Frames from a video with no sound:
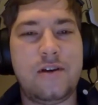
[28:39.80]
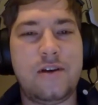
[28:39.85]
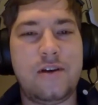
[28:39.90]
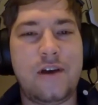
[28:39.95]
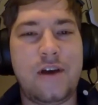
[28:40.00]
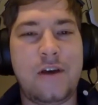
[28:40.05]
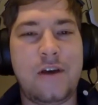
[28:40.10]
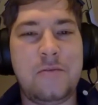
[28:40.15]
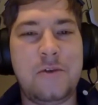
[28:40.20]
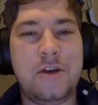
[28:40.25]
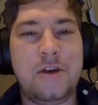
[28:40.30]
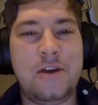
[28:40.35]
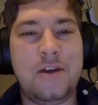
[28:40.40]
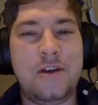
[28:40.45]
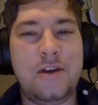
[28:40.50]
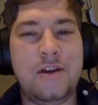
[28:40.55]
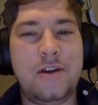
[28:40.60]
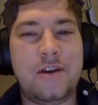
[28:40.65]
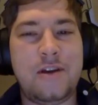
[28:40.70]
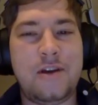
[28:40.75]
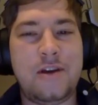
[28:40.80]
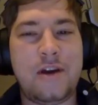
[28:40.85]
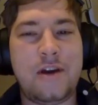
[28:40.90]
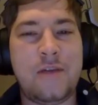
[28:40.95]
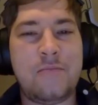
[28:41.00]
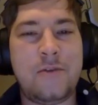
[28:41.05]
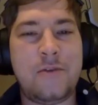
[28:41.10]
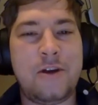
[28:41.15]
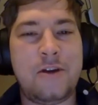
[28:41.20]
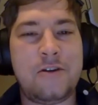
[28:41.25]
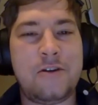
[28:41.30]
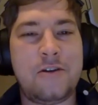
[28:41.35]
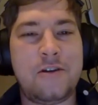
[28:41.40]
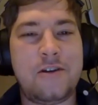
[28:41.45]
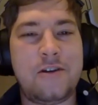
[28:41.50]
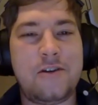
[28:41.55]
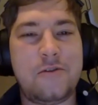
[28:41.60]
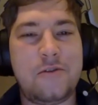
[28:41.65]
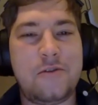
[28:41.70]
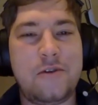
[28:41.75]
I mean, I might
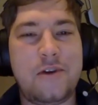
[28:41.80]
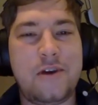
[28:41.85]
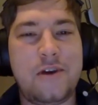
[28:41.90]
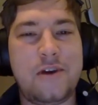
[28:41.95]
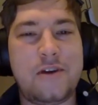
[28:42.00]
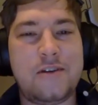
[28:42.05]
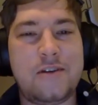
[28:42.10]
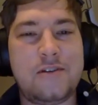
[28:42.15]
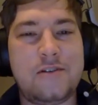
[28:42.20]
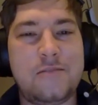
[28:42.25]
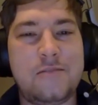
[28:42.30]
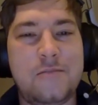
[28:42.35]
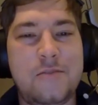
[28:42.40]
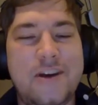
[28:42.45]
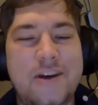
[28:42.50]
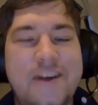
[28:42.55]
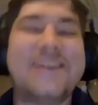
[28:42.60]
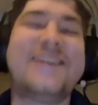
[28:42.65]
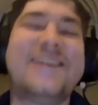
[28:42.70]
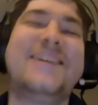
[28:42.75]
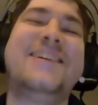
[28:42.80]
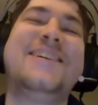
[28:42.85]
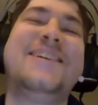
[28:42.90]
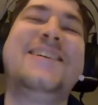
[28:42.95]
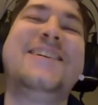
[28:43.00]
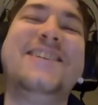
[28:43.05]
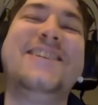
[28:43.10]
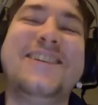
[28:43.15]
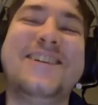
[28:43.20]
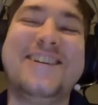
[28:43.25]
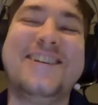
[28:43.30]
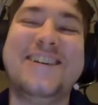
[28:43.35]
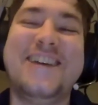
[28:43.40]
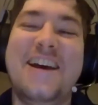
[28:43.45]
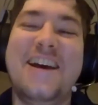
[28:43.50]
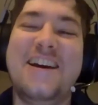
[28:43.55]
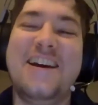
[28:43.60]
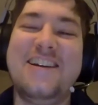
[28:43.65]
argue yes, but sure,